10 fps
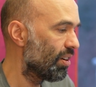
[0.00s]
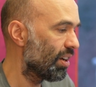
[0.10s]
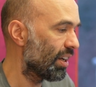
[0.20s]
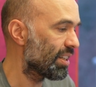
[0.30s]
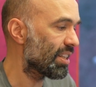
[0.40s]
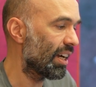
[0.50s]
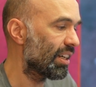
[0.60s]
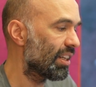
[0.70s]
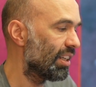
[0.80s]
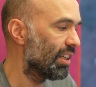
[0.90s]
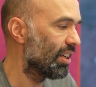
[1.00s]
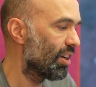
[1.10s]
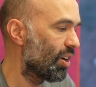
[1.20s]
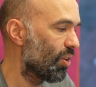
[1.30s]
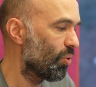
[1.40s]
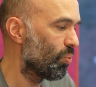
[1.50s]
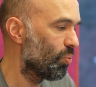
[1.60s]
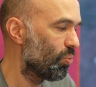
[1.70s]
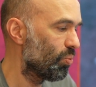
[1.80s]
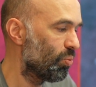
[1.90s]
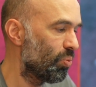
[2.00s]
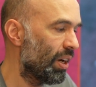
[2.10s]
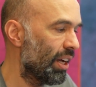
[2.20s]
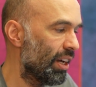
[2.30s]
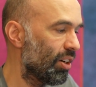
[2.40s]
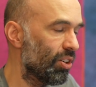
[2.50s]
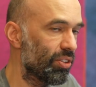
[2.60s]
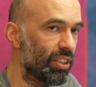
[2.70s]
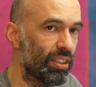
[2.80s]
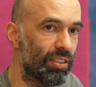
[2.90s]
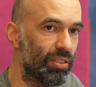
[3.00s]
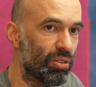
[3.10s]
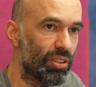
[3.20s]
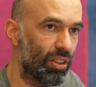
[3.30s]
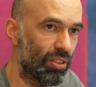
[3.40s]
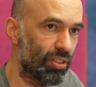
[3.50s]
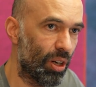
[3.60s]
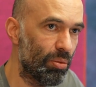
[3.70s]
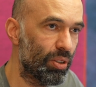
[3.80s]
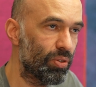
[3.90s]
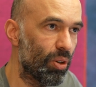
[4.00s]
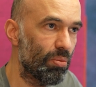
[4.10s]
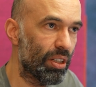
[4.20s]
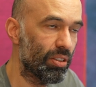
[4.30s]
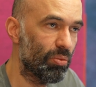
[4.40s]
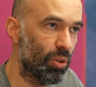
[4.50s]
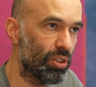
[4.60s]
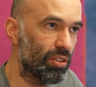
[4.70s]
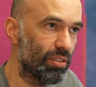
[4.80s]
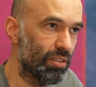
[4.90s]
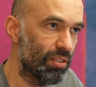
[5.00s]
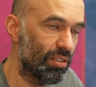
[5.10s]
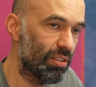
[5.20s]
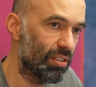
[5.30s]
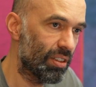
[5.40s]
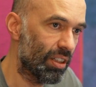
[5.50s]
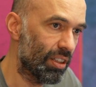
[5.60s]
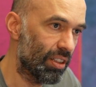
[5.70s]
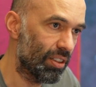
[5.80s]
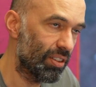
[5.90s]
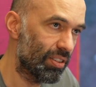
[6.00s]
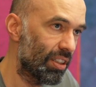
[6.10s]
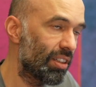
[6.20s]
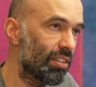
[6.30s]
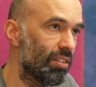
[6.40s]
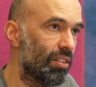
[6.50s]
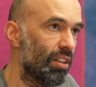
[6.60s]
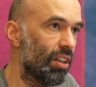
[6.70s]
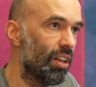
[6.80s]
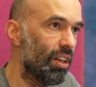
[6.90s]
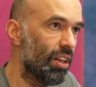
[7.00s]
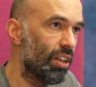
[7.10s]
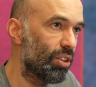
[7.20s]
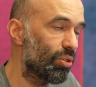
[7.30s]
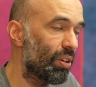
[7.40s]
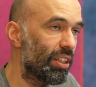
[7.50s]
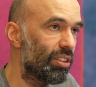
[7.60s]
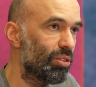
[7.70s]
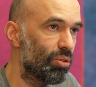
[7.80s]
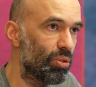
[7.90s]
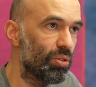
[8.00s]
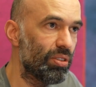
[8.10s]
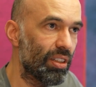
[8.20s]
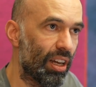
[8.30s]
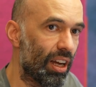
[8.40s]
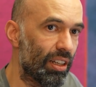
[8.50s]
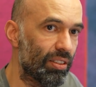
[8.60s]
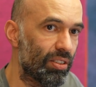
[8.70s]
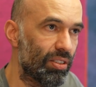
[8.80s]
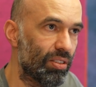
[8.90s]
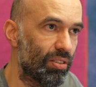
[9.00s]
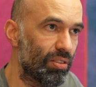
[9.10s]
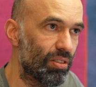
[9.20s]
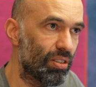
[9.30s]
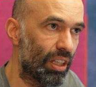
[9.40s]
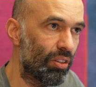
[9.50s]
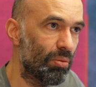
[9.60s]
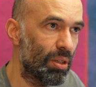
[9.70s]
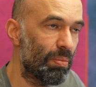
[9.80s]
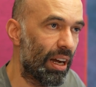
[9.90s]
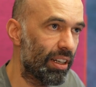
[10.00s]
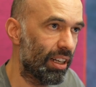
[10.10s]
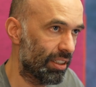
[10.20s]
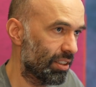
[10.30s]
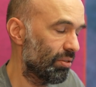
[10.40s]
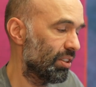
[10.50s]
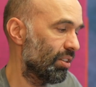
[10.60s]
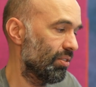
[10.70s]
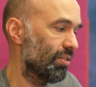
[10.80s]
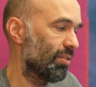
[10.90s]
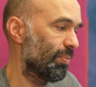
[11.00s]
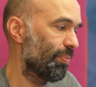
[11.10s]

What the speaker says: exactly where are these results coming from and what the single traceroute has given me back as a result.